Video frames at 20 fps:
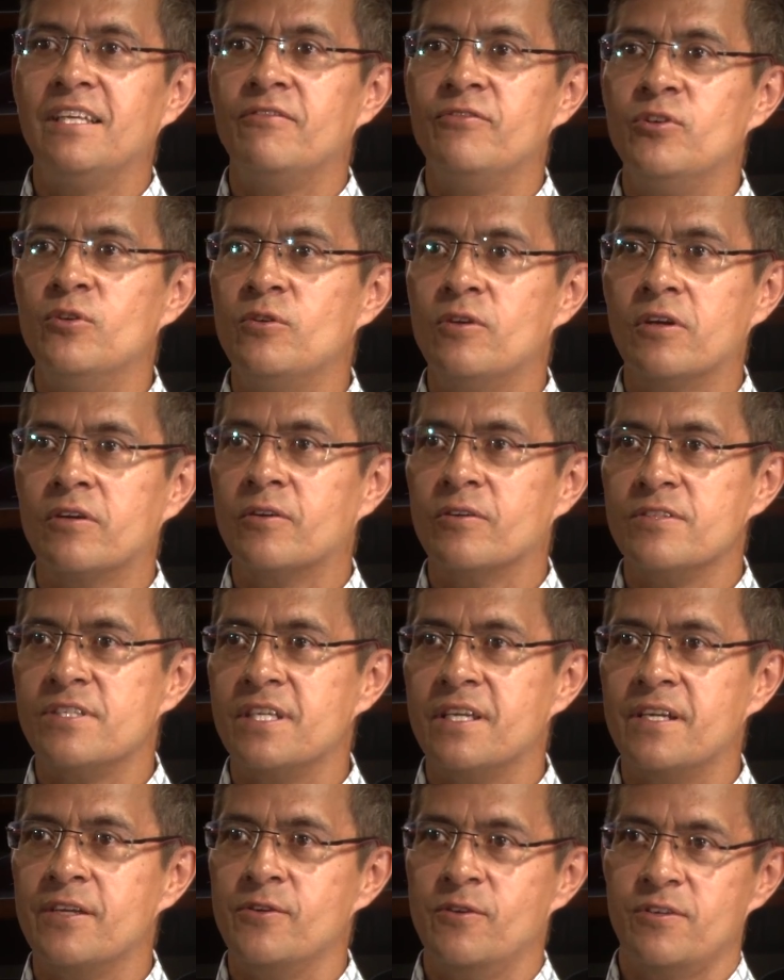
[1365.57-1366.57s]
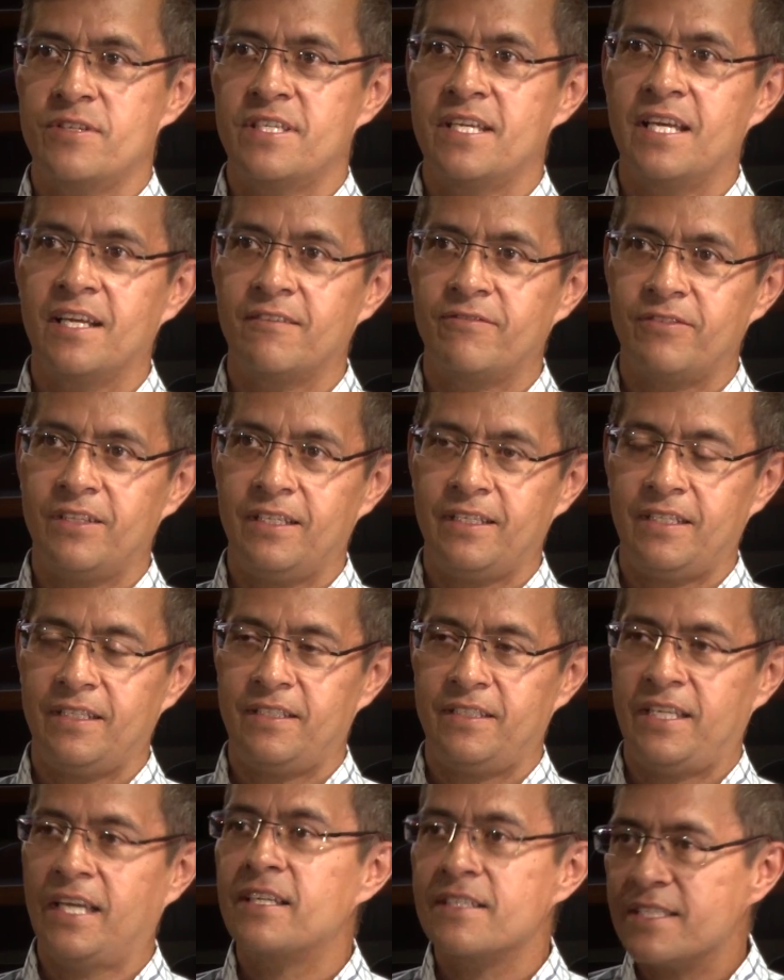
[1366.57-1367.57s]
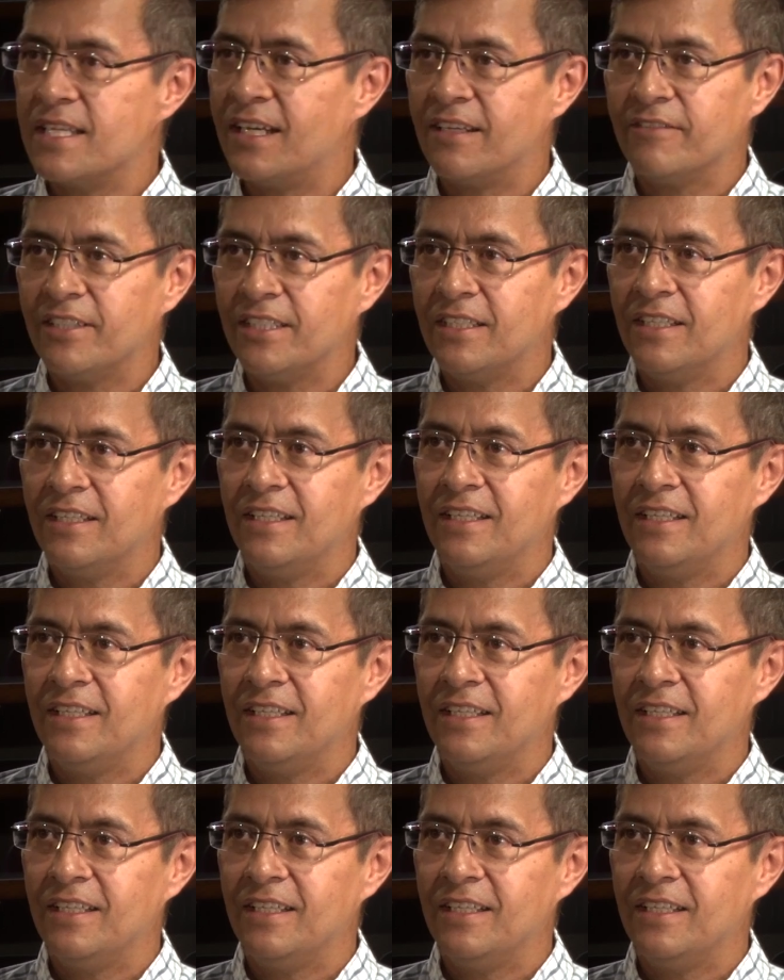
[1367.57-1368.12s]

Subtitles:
if you don't consider yourself like a tech savvy,